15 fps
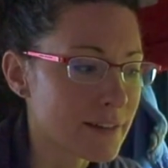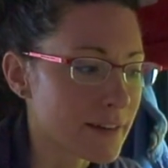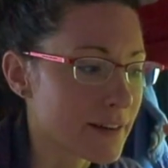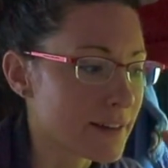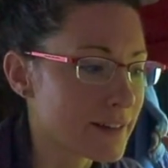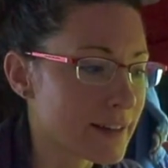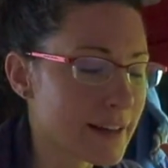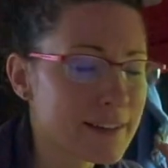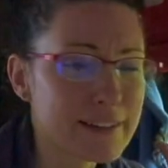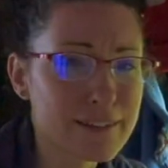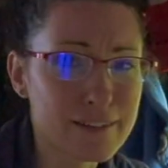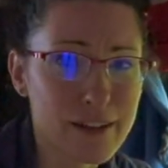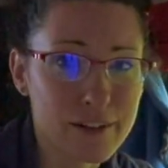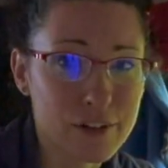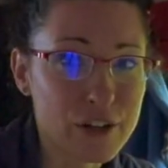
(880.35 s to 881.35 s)
right, like I did a
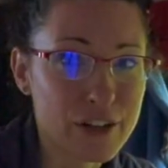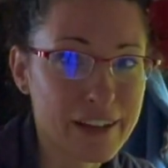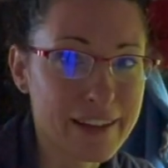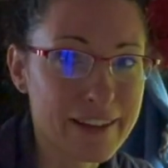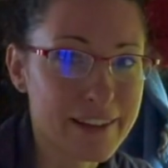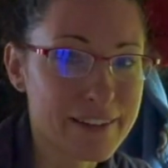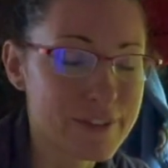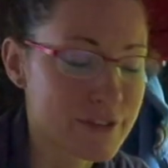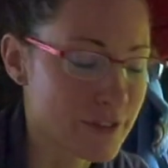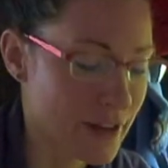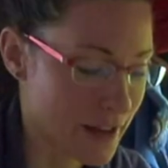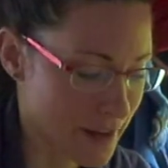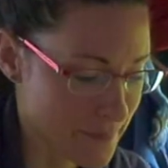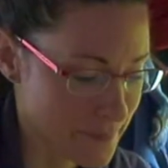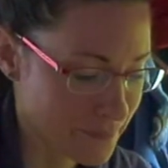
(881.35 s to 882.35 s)
lot of cooking
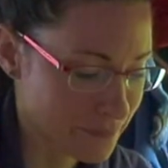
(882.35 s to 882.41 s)
yesterday,